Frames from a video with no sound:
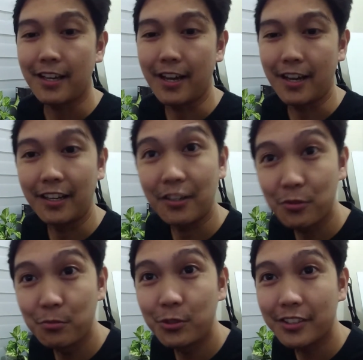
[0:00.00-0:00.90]

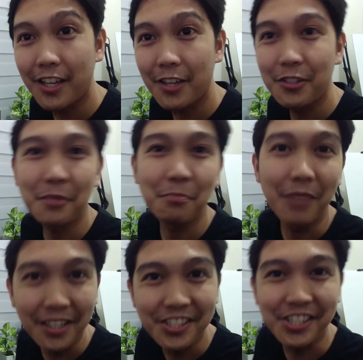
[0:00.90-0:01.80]
laro muna tayo ng
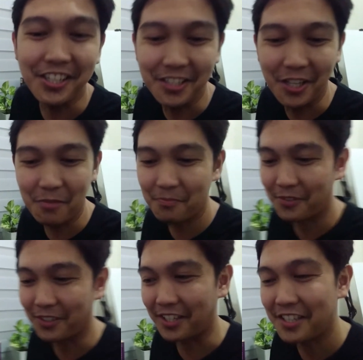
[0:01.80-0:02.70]
blockchain game.
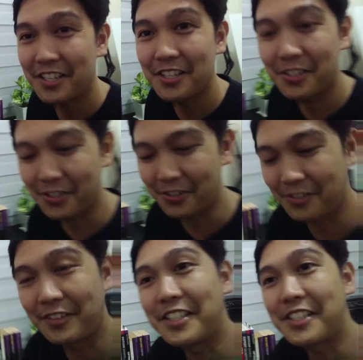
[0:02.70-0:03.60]
Okay,
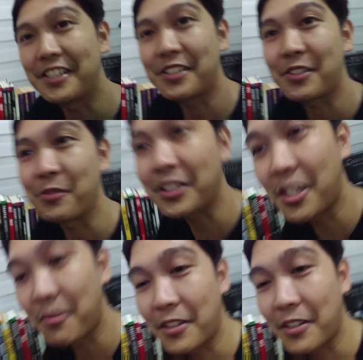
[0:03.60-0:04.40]
so this is what I'm